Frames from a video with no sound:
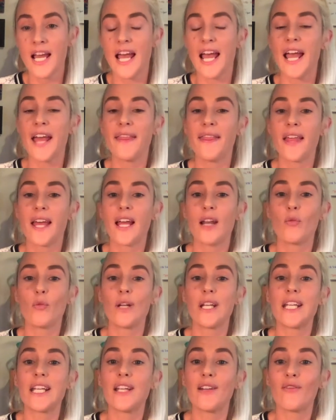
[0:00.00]
And then, when
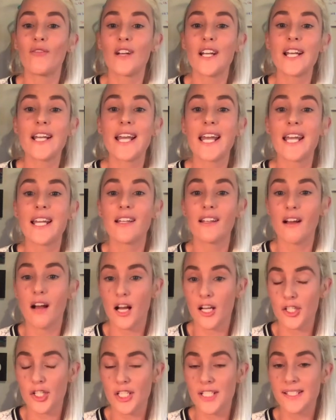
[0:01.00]
he regained
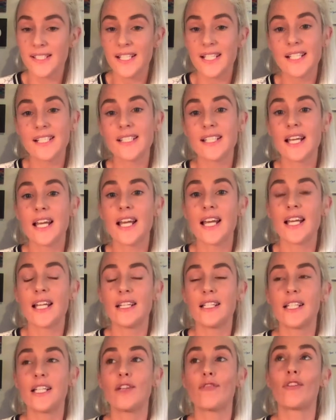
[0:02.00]
consciousness
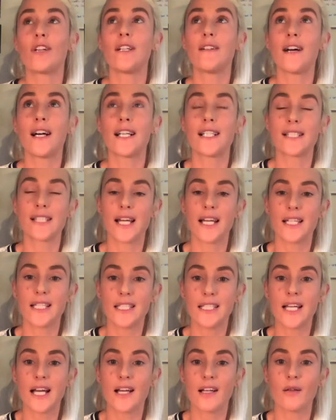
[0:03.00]
and he realized that
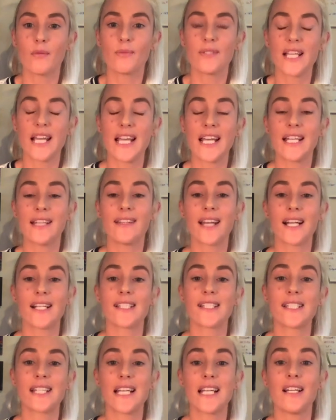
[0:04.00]
he had obtained that
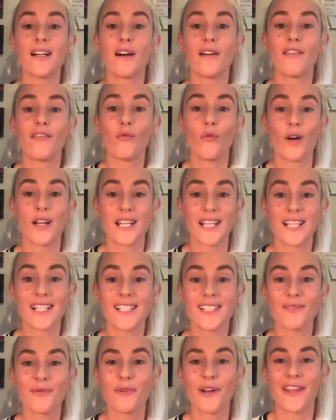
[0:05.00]
state of
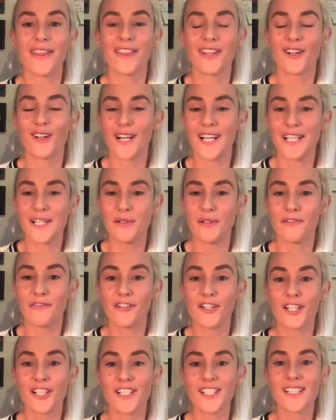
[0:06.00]
oneness with the great
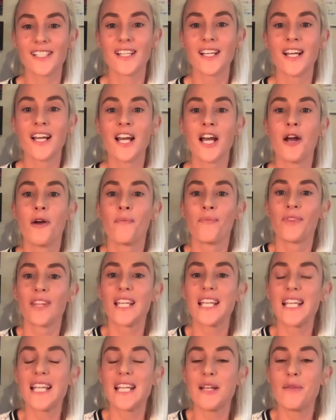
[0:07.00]
universe,
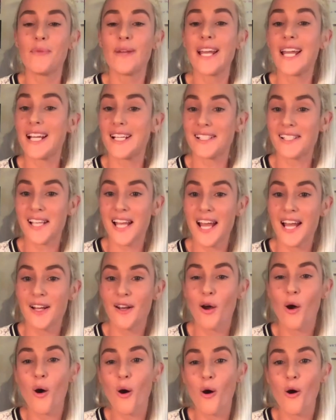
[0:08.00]
he began to head
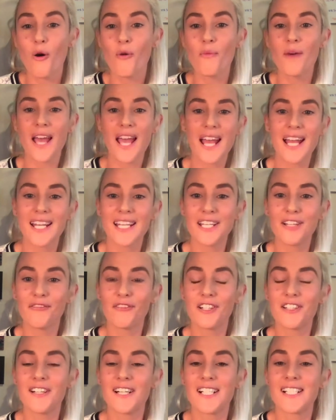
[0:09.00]
home and he
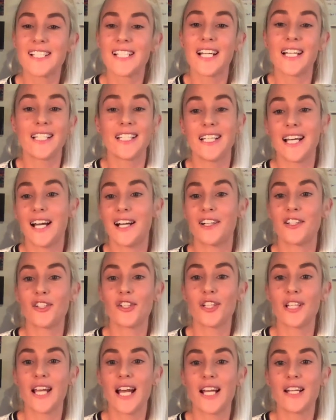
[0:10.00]
realized that he
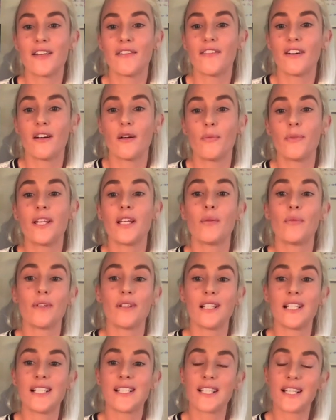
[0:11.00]
actually had developed the
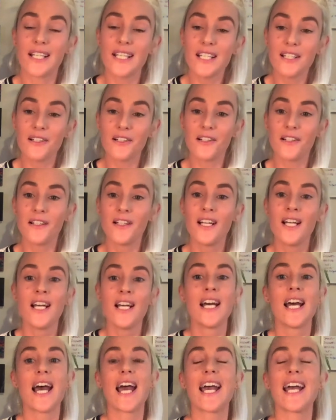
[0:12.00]
ability to heal.
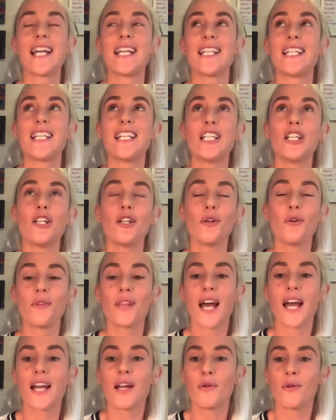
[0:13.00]
And he knew
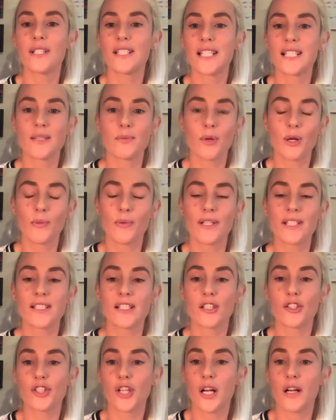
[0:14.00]
that it was his purpose
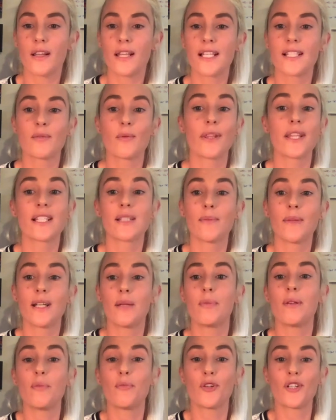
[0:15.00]
to share this with as many
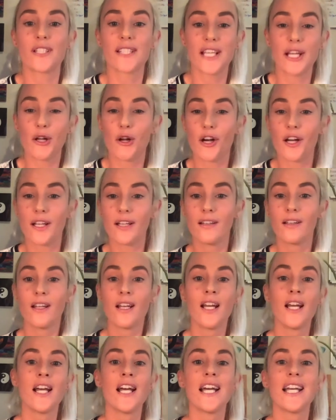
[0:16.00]
people as he could.
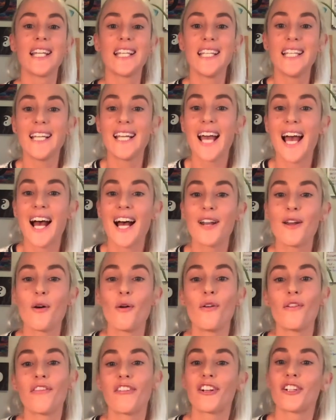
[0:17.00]
He had
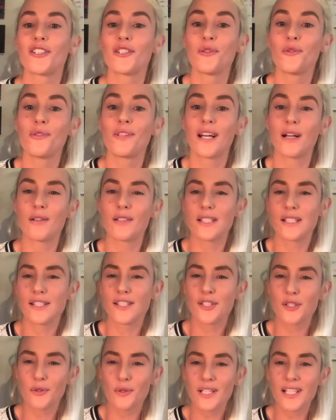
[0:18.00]
over 2,000
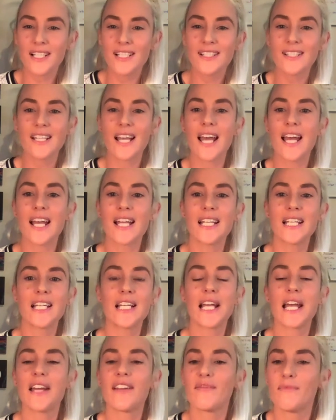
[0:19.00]
students and he
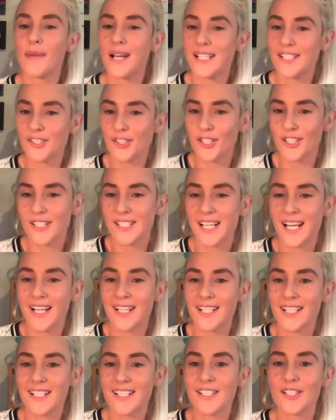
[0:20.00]
gave master
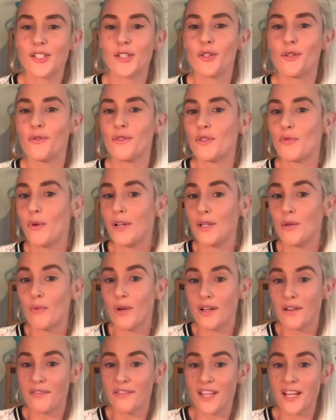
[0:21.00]
status to
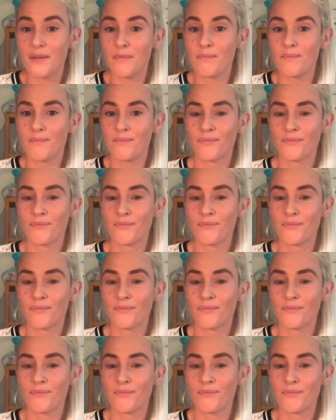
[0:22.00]
21 of them.